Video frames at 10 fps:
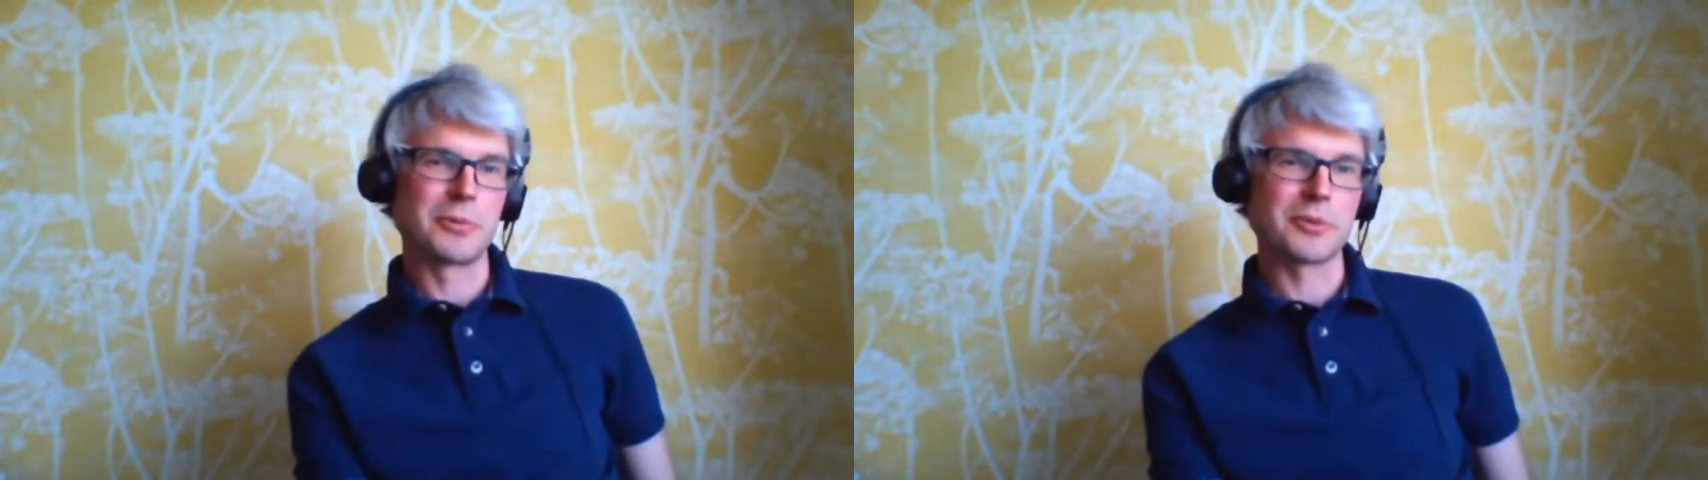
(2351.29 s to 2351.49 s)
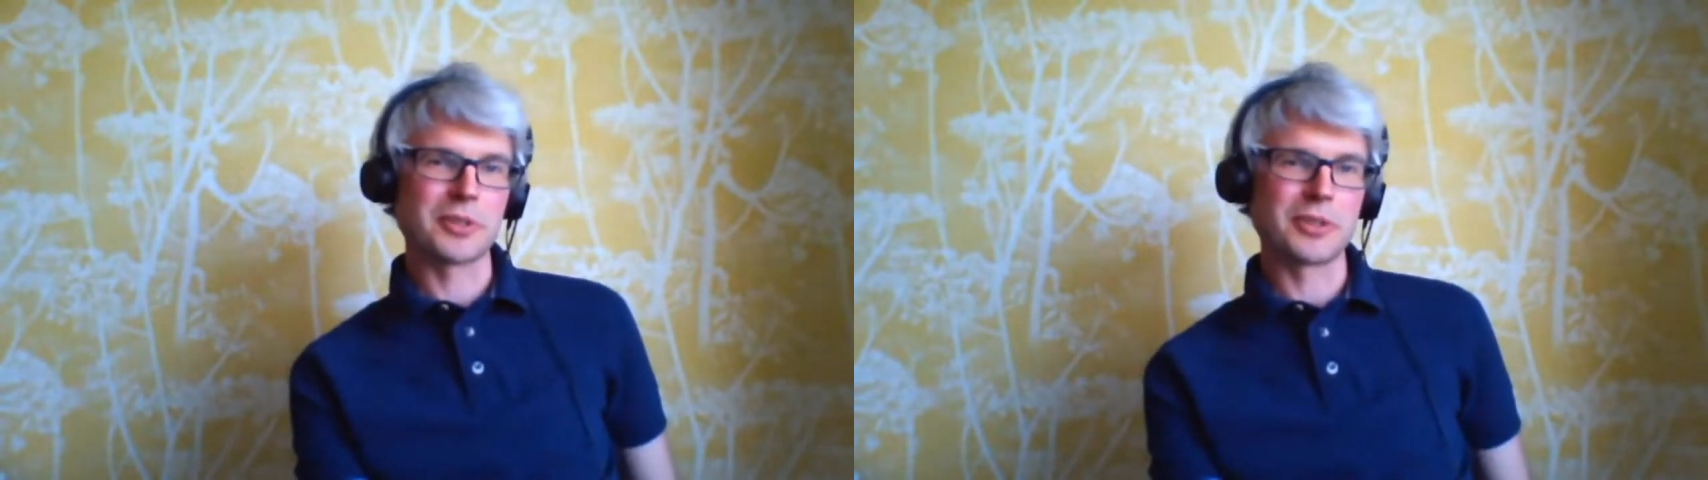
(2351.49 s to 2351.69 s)

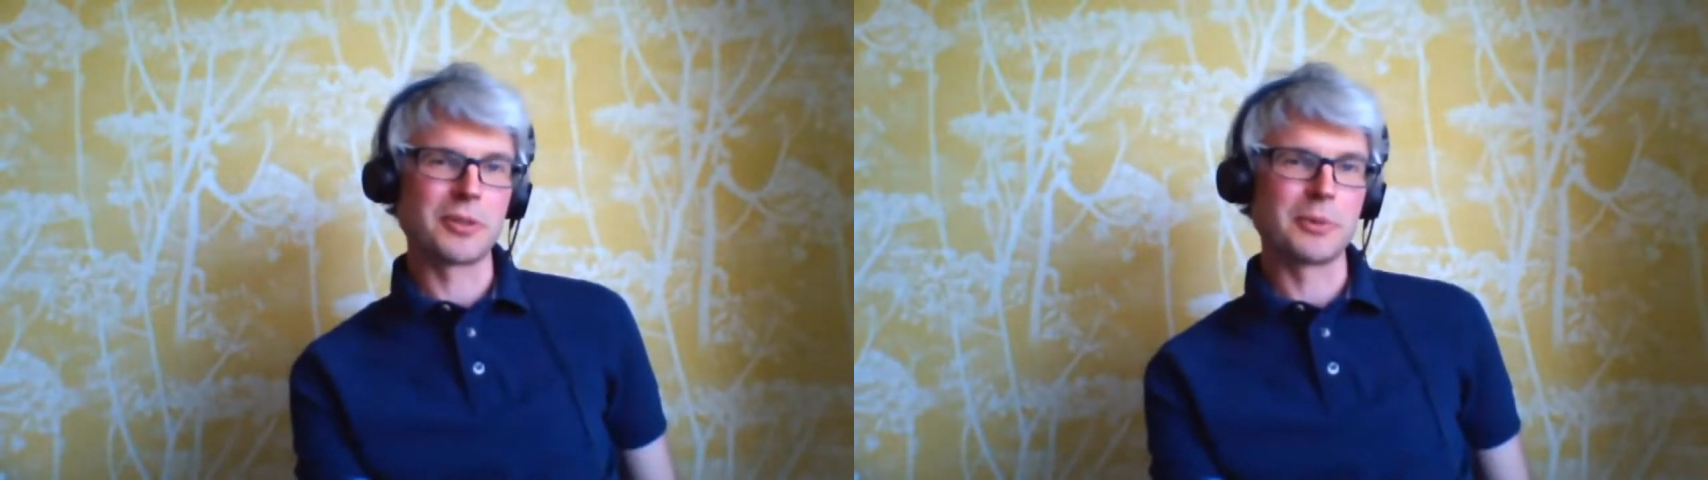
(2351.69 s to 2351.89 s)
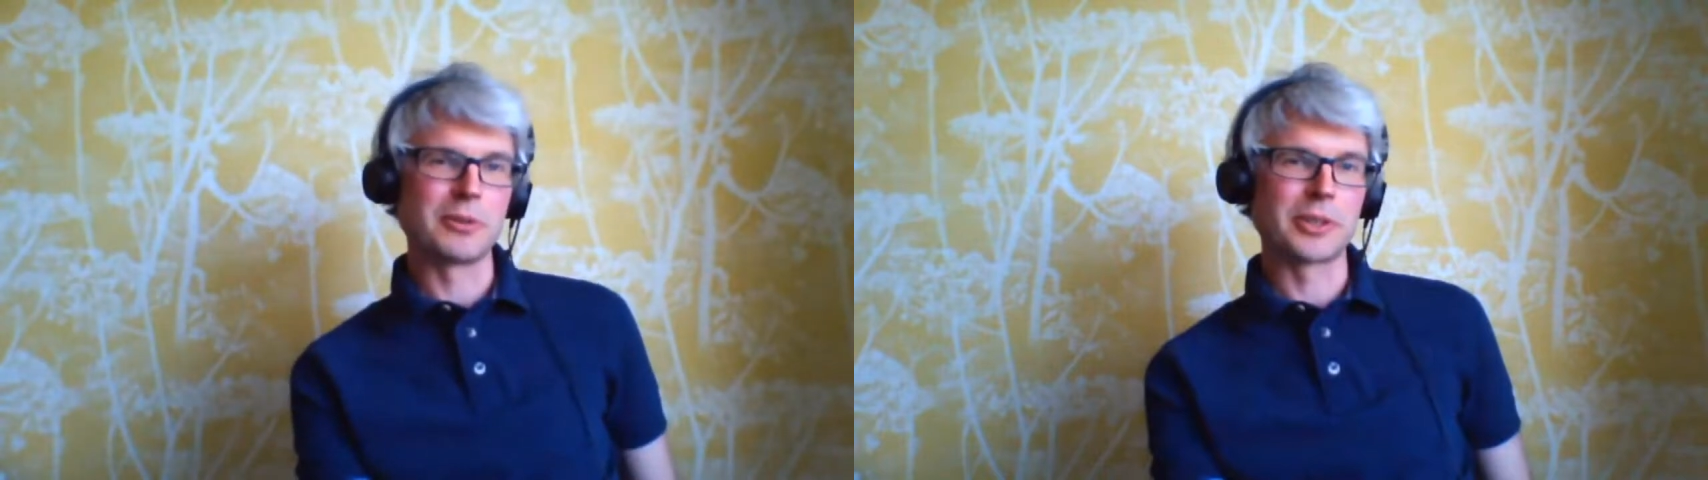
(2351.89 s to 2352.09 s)
want a
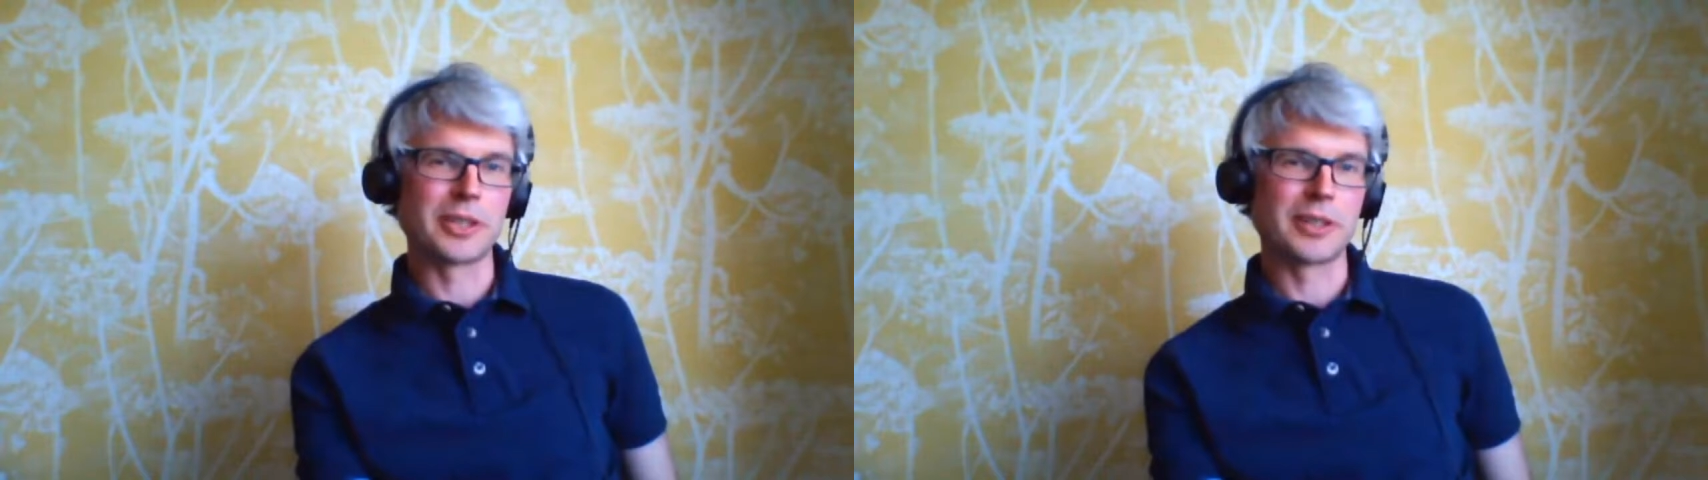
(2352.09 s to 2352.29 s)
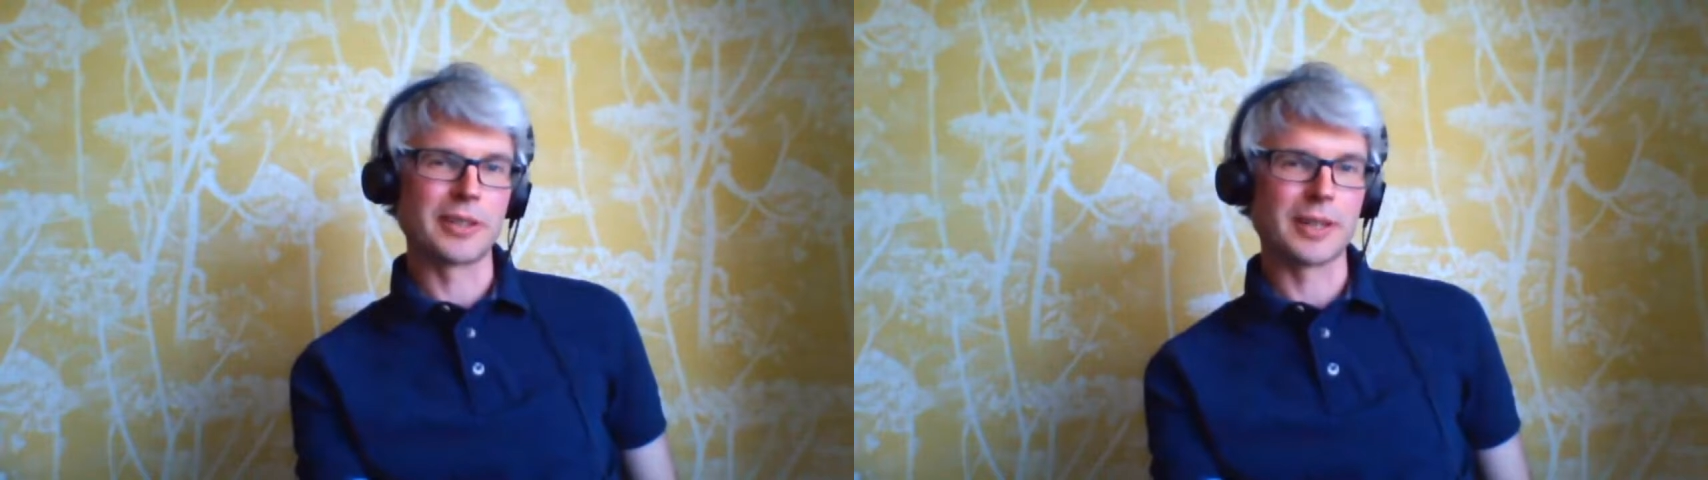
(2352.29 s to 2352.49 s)
human
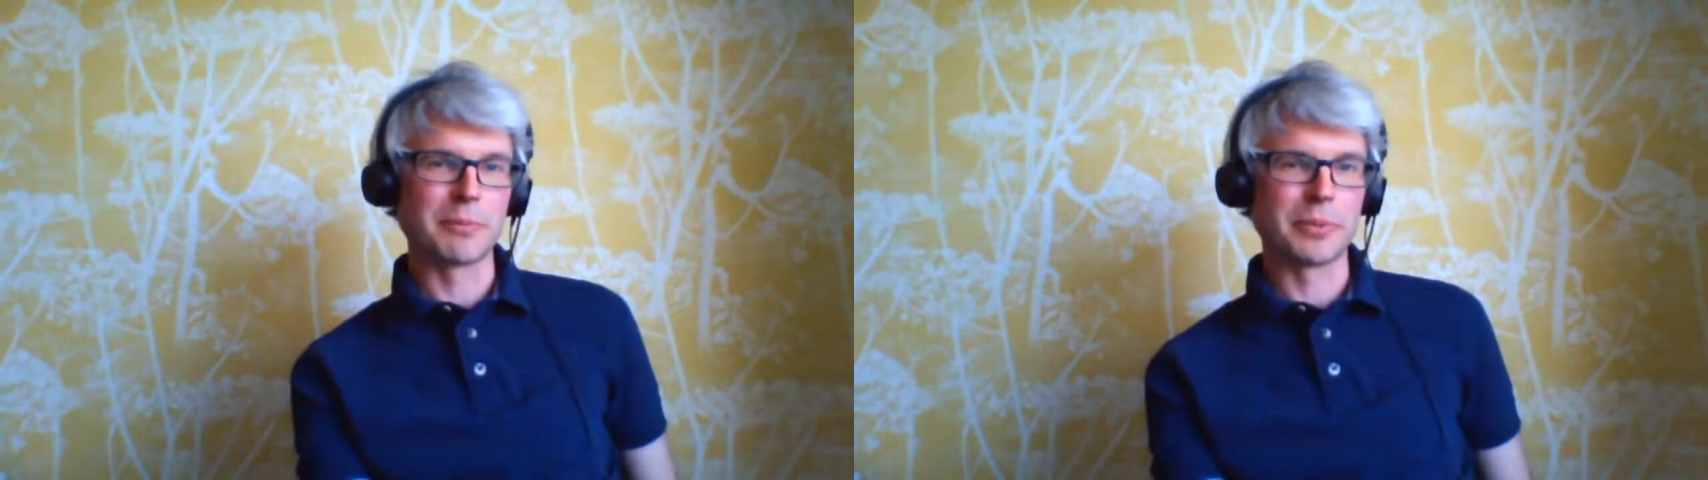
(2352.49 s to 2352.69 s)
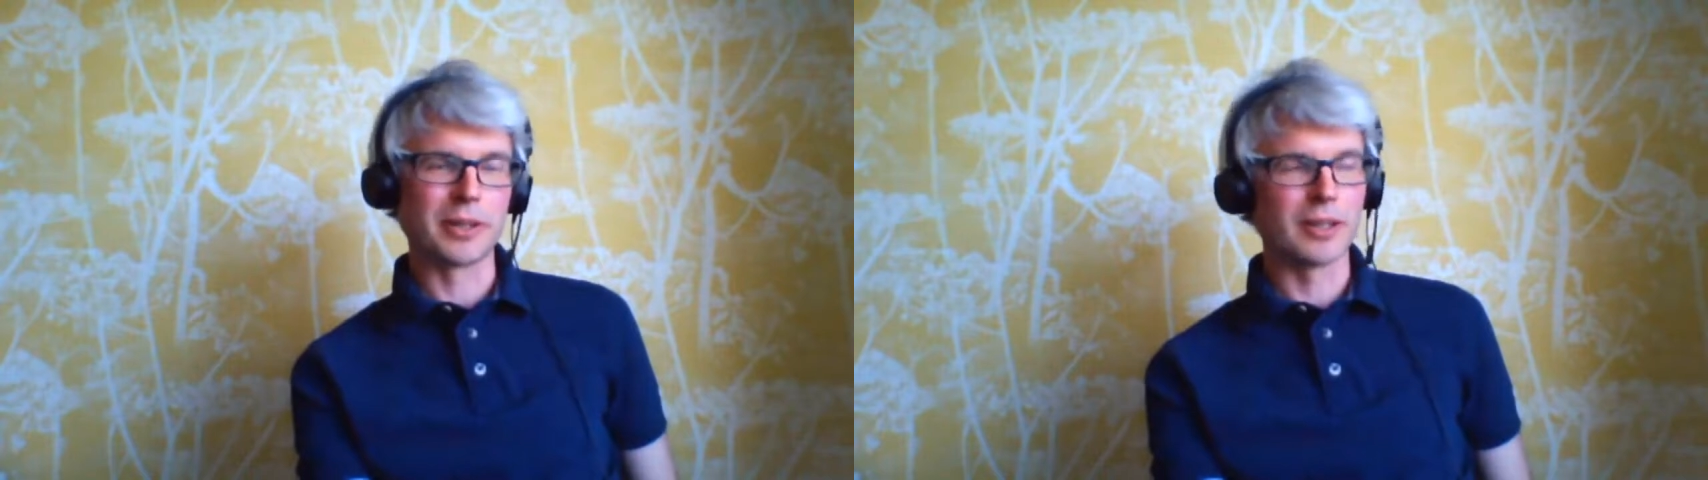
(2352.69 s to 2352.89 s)
looking at that,
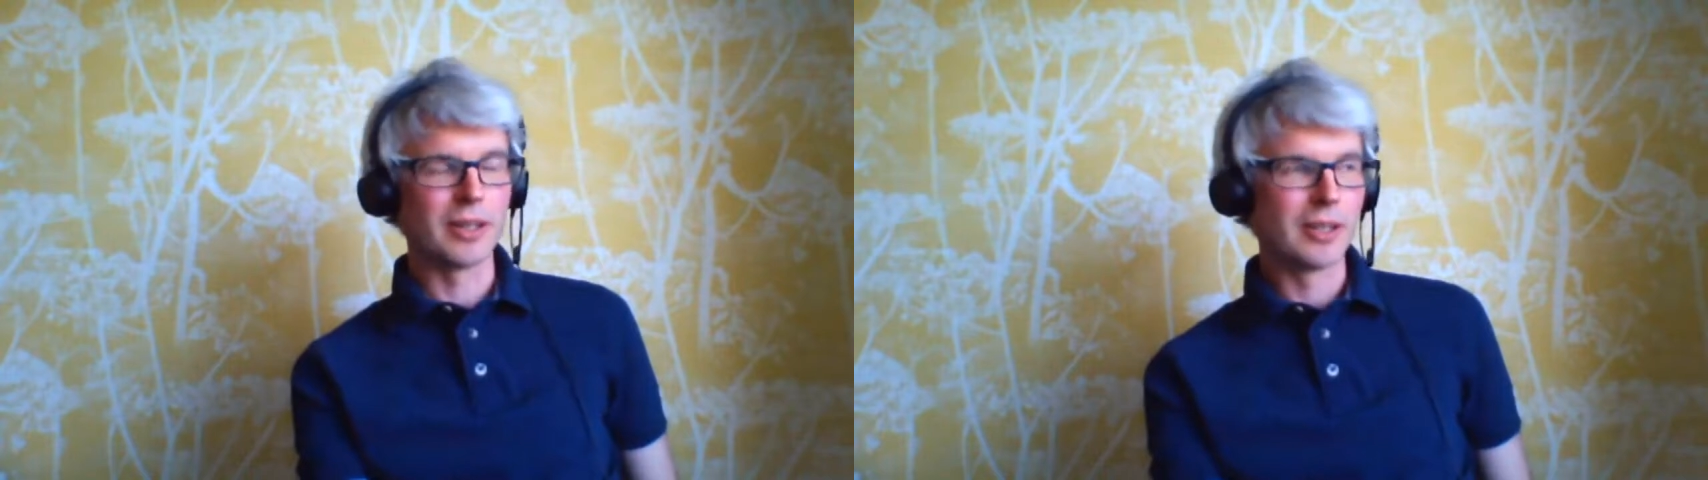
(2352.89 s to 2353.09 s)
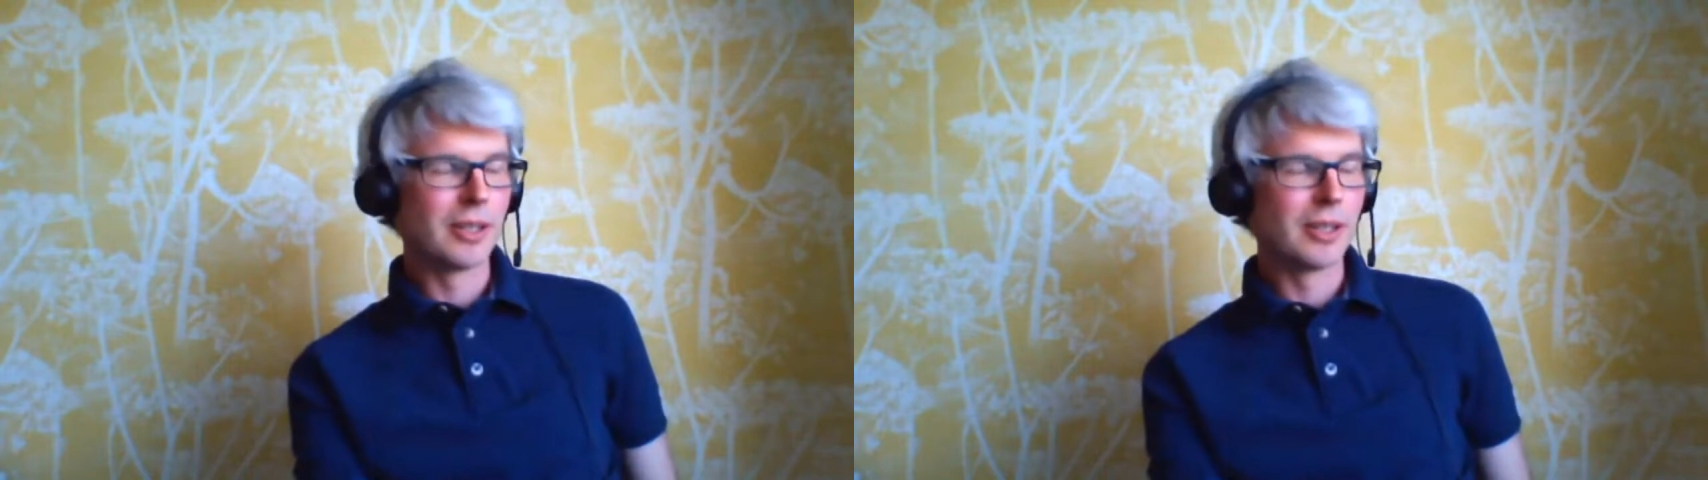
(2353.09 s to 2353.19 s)
but